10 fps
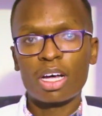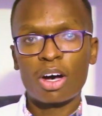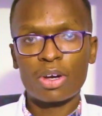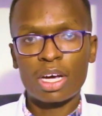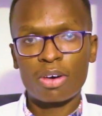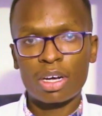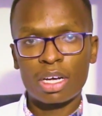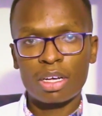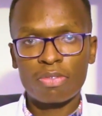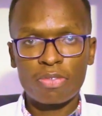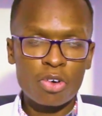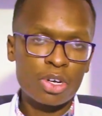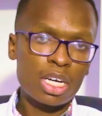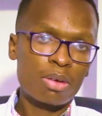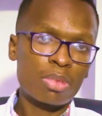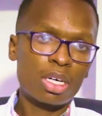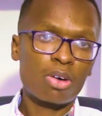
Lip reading: on our phone number